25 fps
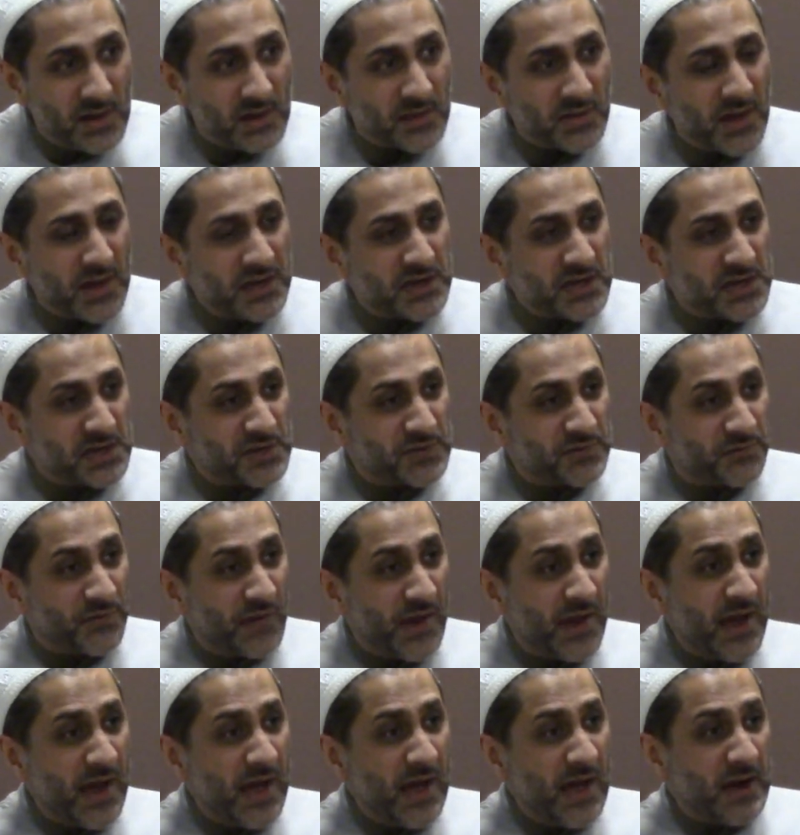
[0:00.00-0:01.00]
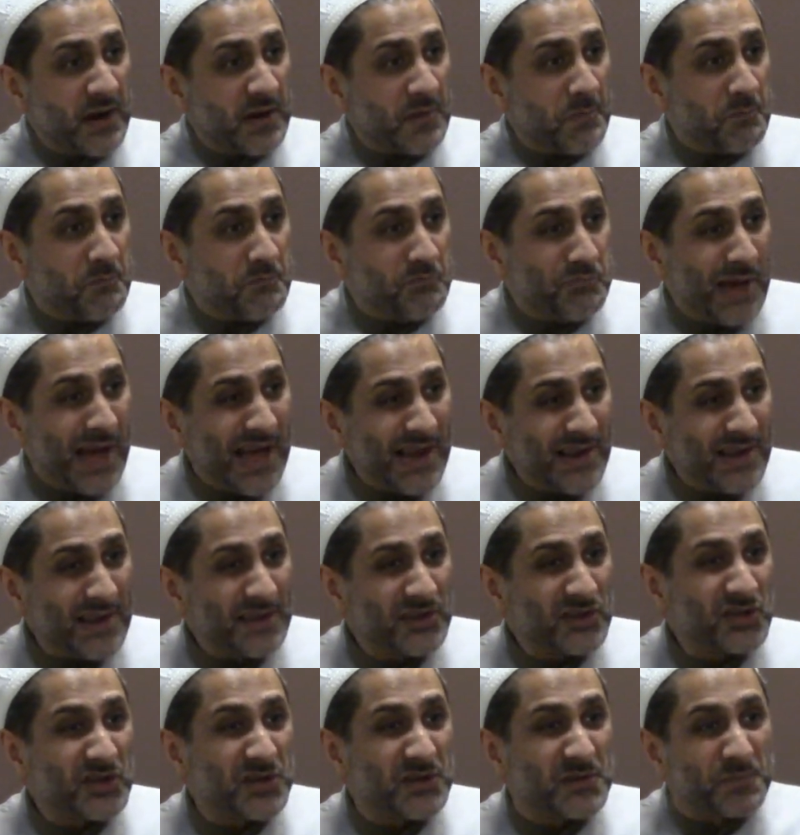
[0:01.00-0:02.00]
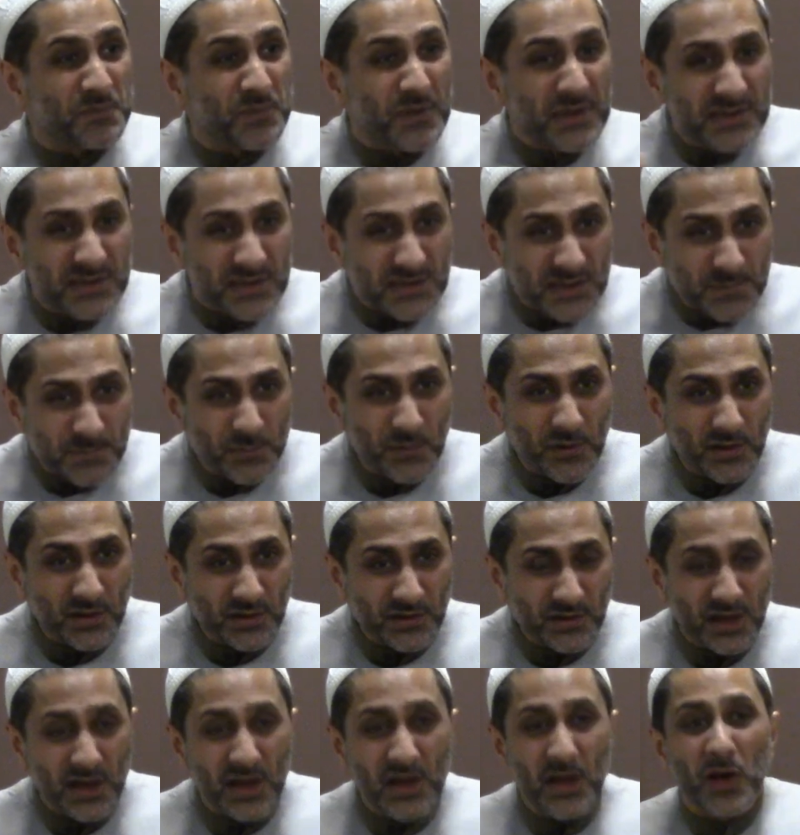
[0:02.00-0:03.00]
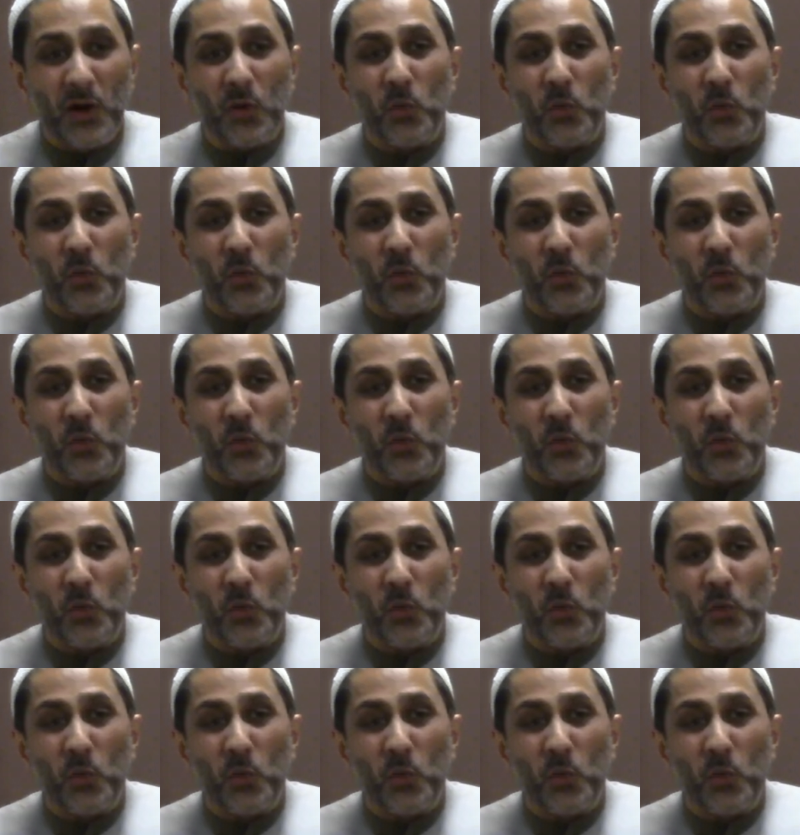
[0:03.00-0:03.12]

that is fair, balanced, principled,